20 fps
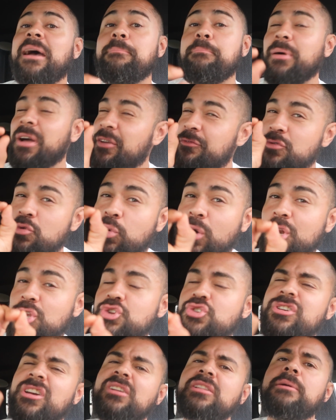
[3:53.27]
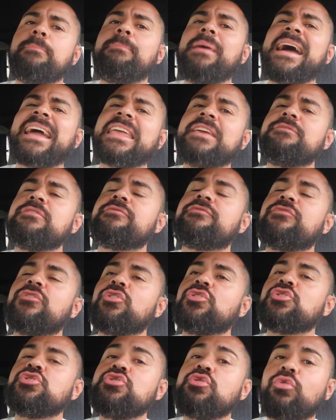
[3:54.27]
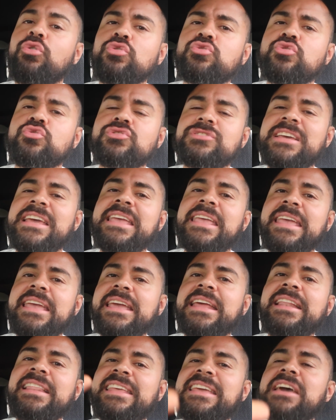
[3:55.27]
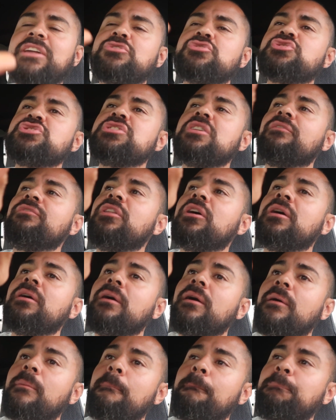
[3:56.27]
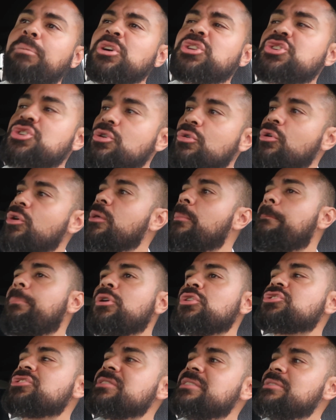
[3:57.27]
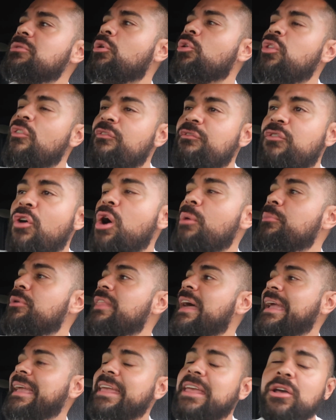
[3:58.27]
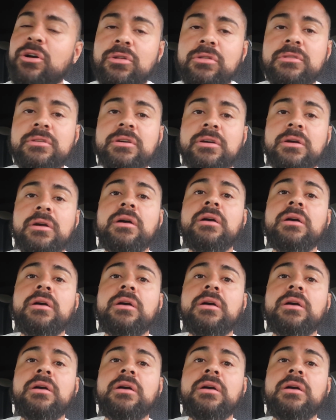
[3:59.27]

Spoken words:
But if you want to trickle it back even further, you're also taking in the energy of the butcher or the person or the farmer that killed